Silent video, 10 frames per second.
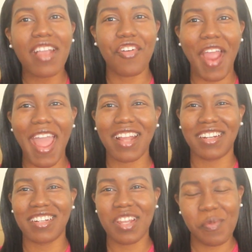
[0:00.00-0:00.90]

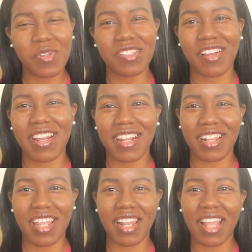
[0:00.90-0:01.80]
cracked nipples or
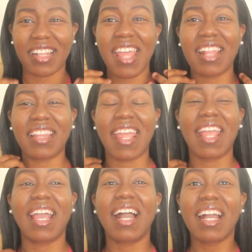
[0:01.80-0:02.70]
anything like that,
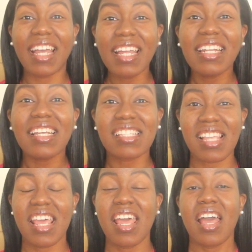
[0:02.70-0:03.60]
thank
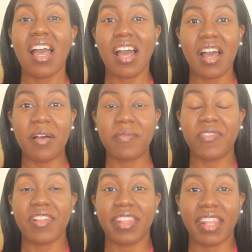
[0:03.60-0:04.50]
goodness
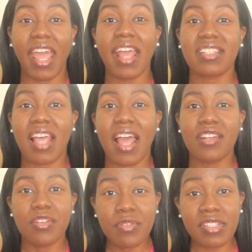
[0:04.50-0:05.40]
for that.
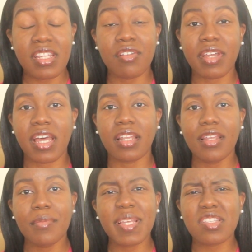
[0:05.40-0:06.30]
I do still get a
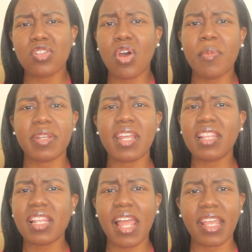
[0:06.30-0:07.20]
little bit sore, but
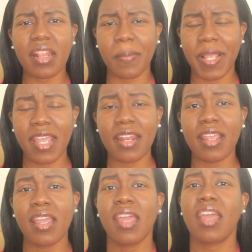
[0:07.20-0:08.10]
nothing like in the
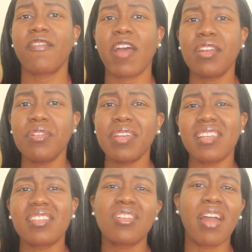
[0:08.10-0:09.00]
beginning. If I do
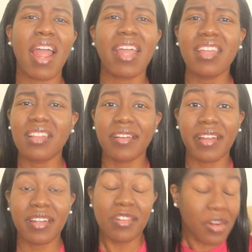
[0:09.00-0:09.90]
get sore, I either
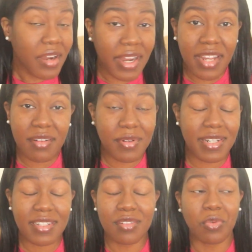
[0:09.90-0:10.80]
ignore it,
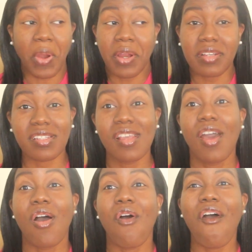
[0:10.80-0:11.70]
which works,
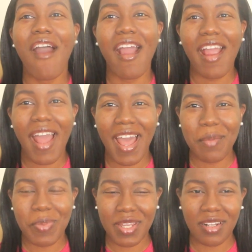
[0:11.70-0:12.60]
or
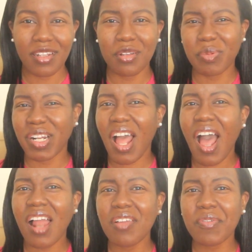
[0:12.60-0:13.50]
I put a little bit of
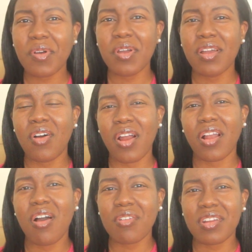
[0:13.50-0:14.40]
olive oil or
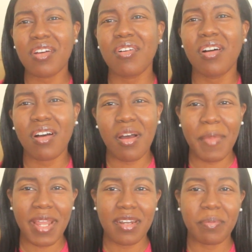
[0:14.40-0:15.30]
coconut oil
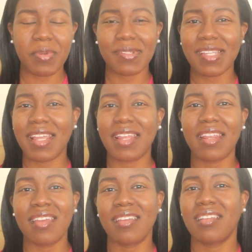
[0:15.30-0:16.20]
on my nipples
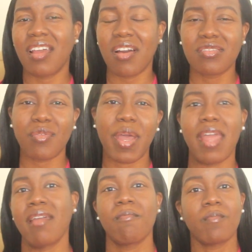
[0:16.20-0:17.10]
and it goes
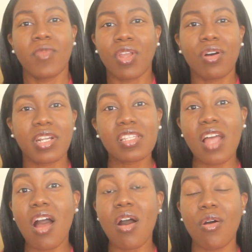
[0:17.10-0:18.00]
away on its
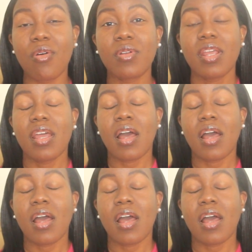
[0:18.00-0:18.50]
own.